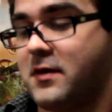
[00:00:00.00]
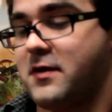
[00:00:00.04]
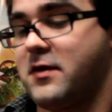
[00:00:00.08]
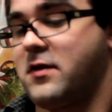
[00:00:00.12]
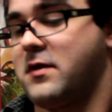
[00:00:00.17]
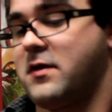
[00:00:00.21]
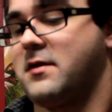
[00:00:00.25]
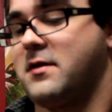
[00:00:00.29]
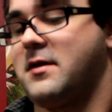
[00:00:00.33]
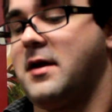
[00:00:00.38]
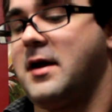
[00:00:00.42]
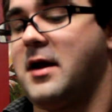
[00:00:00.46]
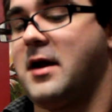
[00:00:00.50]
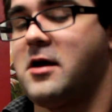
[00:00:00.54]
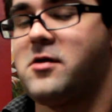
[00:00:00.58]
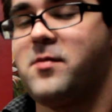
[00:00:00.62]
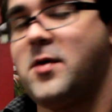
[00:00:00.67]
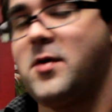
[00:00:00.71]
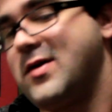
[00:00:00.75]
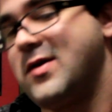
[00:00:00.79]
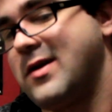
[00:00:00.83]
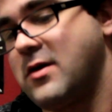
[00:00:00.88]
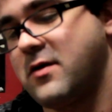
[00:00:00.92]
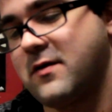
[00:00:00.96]
know. Teenage
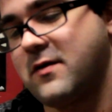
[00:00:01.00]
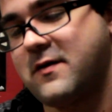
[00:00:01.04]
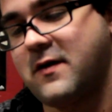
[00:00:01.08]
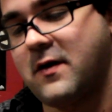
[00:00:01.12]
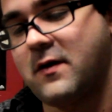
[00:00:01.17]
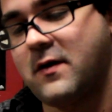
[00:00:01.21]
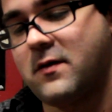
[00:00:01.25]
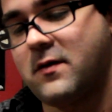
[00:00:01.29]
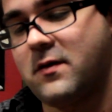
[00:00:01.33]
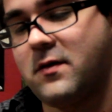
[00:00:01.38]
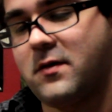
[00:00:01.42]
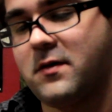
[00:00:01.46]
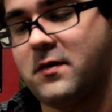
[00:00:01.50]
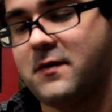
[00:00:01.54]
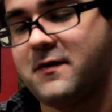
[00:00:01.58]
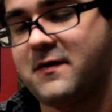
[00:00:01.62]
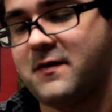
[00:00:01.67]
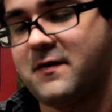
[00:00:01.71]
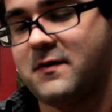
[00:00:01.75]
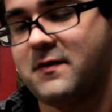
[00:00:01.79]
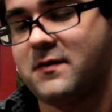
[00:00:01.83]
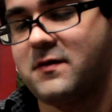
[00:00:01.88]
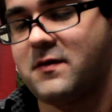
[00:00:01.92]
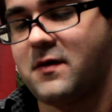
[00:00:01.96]
Mutant Ninja
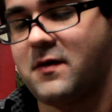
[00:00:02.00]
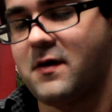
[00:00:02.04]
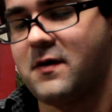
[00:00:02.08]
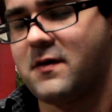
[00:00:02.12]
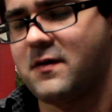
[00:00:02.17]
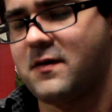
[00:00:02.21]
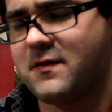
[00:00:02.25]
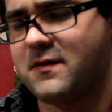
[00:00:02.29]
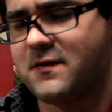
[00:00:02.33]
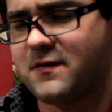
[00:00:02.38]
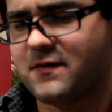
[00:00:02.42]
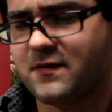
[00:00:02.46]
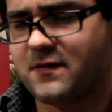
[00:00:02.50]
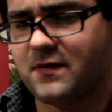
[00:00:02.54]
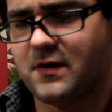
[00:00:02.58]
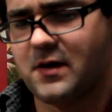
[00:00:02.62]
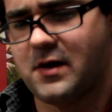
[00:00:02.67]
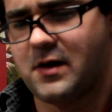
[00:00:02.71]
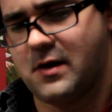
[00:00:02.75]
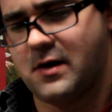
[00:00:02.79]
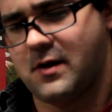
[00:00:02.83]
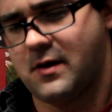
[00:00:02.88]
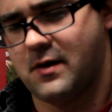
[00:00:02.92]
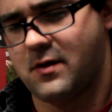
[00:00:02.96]
Turtles,
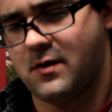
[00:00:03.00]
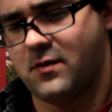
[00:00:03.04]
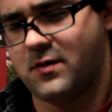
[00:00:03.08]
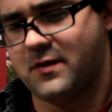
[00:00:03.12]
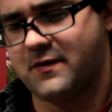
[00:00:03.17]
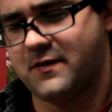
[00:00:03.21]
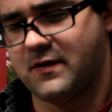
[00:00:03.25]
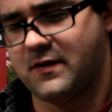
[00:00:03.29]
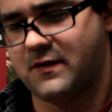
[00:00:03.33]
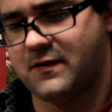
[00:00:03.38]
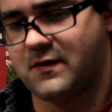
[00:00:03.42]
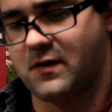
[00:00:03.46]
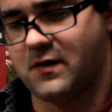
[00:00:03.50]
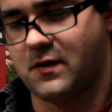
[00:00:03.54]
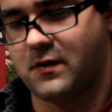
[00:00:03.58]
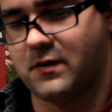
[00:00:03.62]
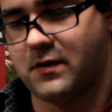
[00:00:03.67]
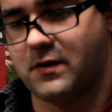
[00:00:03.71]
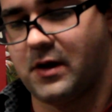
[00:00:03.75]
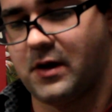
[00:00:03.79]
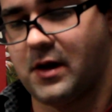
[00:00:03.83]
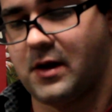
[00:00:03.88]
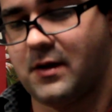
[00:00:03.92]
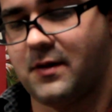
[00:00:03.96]
what is this
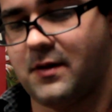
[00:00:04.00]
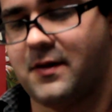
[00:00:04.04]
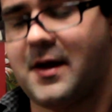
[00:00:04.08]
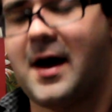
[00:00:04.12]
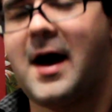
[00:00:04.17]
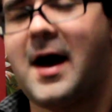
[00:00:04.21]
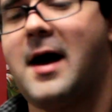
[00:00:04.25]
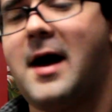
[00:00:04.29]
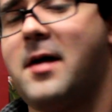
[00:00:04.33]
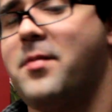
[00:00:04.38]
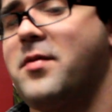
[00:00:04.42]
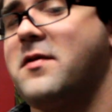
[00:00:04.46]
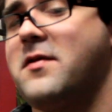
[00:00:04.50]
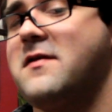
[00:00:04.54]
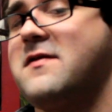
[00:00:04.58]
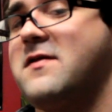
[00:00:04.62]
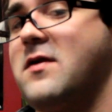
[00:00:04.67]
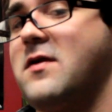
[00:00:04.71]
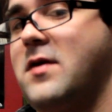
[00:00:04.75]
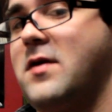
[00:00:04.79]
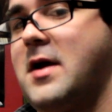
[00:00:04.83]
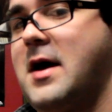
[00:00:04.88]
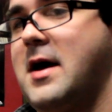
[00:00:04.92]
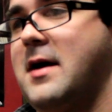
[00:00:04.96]
called again? The
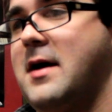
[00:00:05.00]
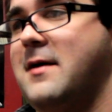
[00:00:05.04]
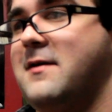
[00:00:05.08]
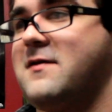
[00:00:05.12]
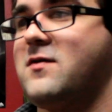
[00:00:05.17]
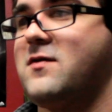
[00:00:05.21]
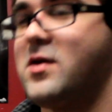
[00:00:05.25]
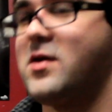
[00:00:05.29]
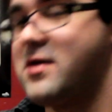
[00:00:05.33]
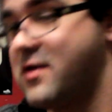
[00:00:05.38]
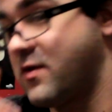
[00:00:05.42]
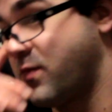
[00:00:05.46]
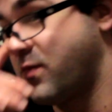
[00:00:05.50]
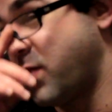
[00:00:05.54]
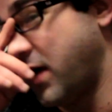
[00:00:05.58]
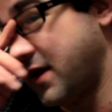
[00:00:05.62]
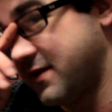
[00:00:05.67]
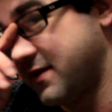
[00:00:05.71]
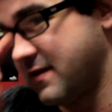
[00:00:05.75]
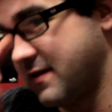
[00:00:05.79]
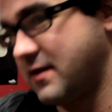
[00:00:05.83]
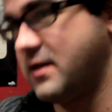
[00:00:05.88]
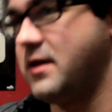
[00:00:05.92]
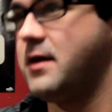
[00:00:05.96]
Hyperstone Heist, which is
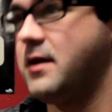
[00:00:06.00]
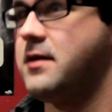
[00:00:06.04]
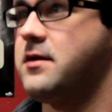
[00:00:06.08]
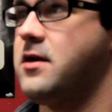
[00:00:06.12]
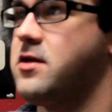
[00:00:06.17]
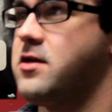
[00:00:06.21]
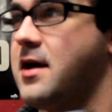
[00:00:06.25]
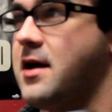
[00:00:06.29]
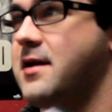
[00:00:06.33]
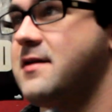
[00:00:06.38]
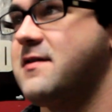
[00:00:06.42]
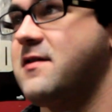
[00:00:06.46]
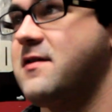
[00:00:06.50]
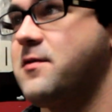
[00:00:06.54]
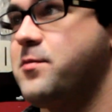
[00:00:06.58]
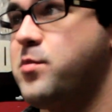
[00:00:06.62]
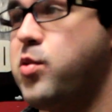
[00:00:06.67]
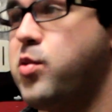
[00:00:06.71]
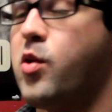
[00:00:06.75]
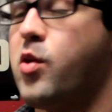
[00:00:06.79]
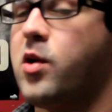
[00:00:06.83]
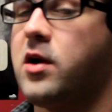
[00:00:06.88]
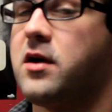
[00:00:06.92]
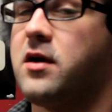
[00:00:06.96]
basically the Genesis
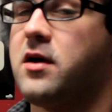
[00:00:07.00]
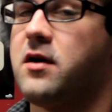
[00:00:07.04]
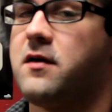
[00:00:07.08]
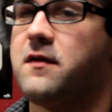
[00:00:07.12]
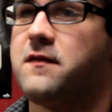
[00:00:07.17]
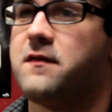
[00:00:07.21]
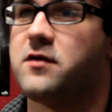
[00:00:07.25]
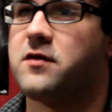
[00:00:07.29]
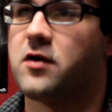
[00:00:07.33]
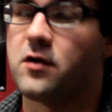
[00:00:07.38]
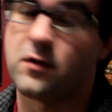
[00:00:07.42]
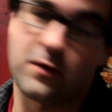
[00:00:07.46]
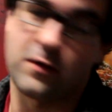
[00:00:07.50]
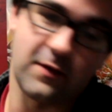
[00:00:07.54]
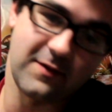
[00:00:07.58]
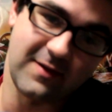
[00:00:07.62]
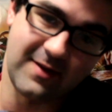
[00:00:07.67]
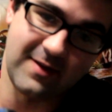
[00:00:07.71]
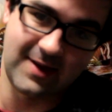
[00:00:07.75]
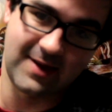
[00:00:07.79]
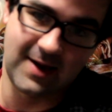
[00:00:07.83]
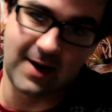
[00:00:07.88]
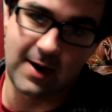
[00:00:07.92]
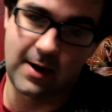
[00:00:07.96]
port of Turtles
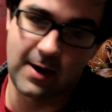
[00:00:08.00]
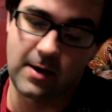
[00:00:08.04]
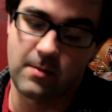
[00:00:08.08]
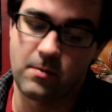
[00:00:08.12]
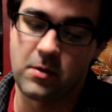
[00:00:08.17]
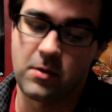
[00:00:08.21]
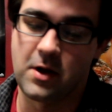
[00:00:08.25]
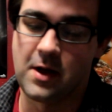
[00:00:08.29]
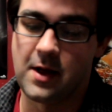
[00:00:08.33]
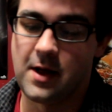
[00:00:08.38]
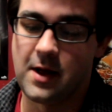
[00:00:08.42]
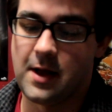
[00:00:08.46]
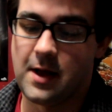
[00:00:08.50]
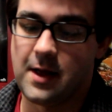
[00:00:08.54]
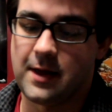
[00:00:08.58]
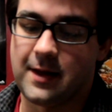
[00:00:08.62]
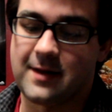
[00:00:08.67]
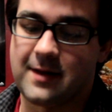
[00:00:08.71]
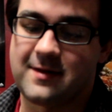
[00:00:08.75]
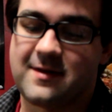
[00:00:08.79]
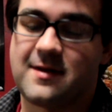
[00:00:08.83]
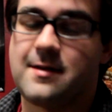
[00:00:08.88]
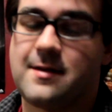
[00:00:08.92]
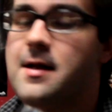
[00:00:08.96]
in Time.
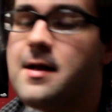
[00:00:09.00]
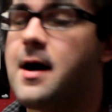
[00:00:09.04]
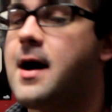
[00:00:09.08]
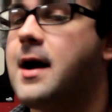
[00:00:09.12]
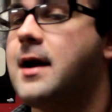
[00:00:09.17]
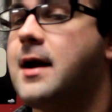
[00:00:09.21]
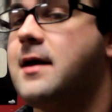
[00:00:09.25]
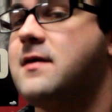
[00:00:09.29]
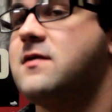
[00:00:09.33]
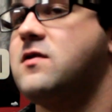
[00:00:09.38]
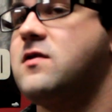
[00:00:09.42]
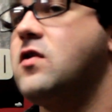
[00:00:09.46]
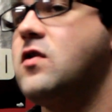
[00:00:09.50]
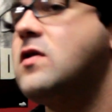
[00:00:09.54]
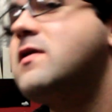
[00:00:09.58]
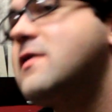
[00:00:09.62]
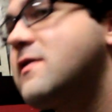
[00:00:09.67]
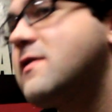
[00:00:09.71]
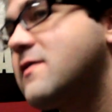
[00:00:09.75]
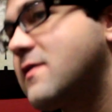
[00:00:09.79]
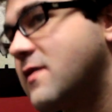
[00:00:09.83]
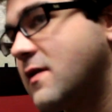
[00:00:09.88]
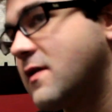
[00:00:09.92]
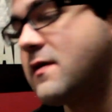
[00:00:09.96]
It's not as good
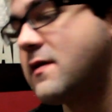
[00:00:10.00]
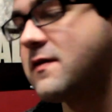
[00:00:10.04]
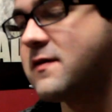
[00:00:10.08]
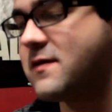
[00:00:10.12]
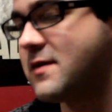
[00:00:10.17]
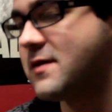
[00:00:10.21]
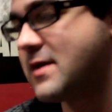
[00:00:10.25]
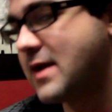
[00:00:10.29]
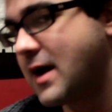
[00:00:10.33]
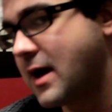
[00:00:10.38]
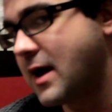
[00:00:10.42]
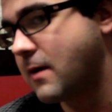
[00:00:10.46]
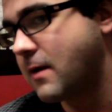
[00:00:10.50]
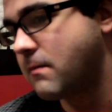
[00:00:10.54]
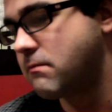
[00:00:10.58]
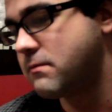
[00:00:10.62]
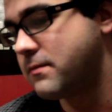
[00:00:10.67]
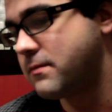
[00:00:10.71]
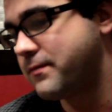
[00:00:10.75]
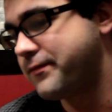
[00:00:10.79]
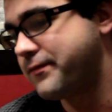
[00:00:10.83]
as Turtles in Time,